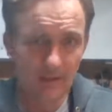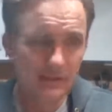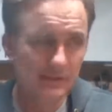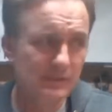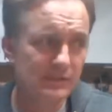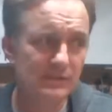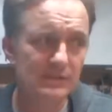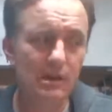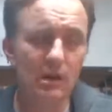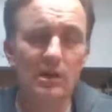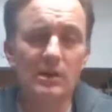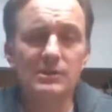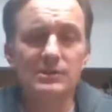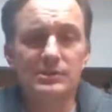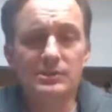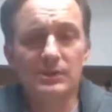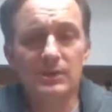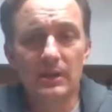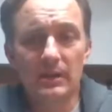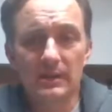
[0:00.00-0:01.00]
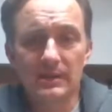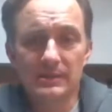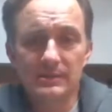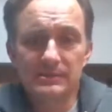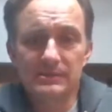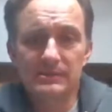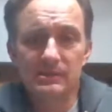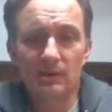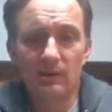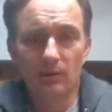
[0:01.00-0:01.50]
Stars, you
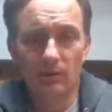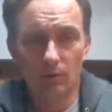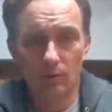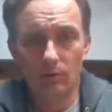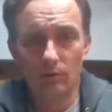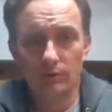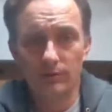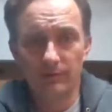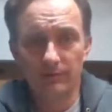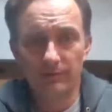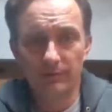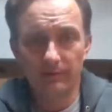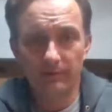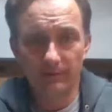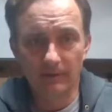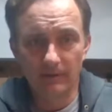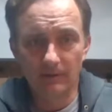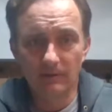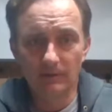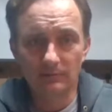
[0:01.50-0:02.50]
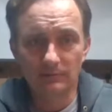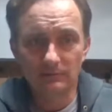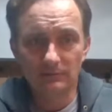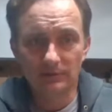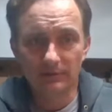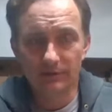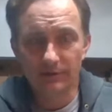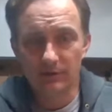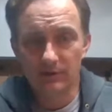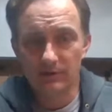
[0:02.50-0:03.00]
guys are all used to seeing.
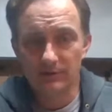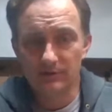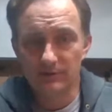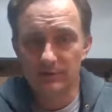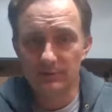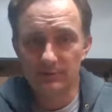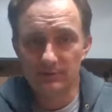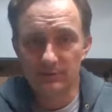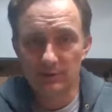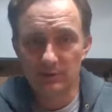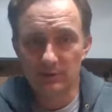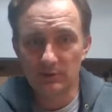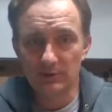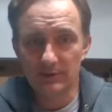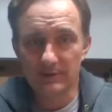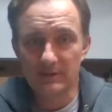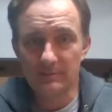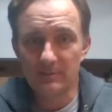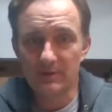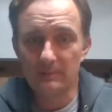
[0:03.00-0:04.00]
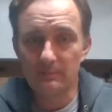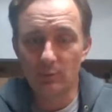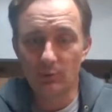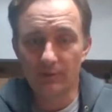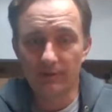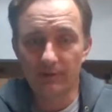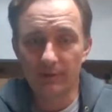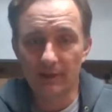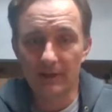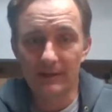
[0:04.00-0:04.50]
Stars are those little itty bitty
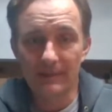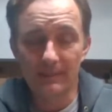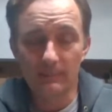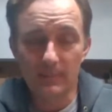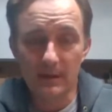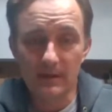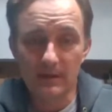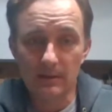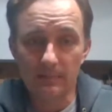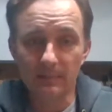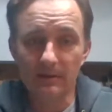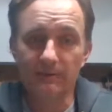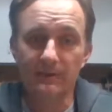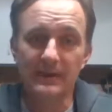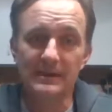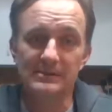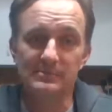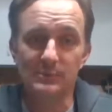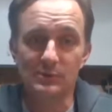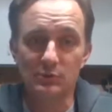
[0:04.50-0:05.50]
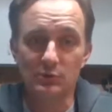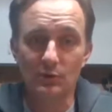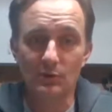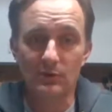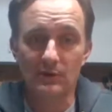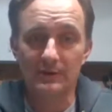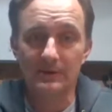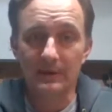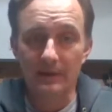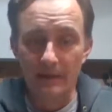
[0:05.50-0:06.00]
points of light. They make up the vast
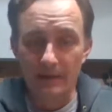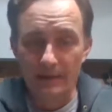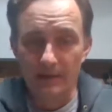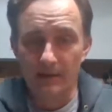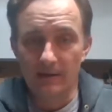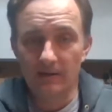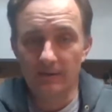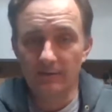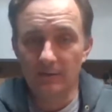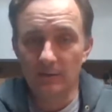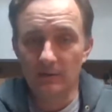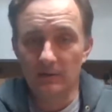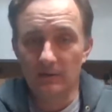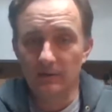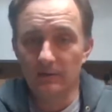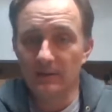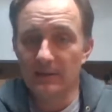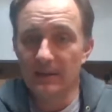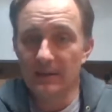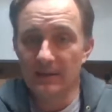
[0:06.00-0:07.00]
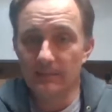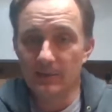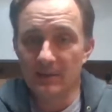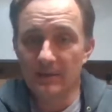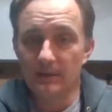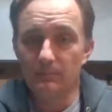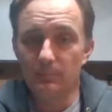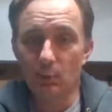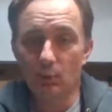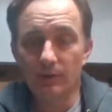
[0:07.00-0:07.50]
majority of the little itty
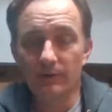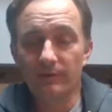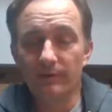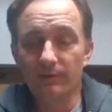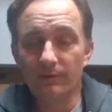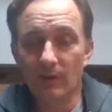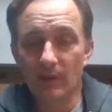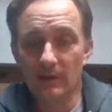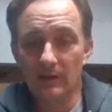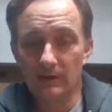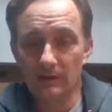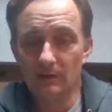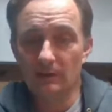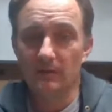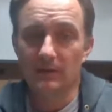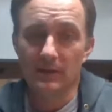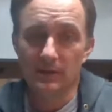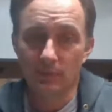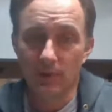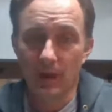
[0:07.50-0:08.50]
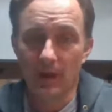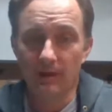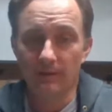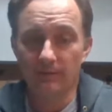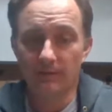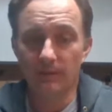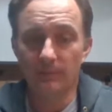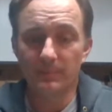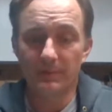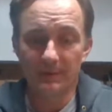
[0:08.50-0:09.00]
bitty points of light that we have
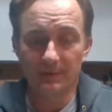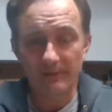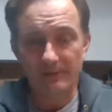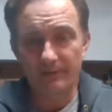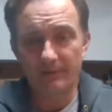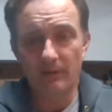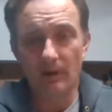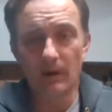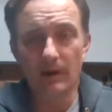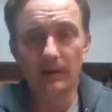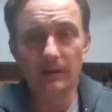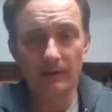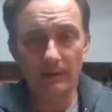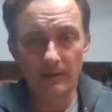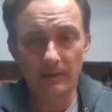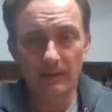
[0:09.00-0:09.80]
up in the sky.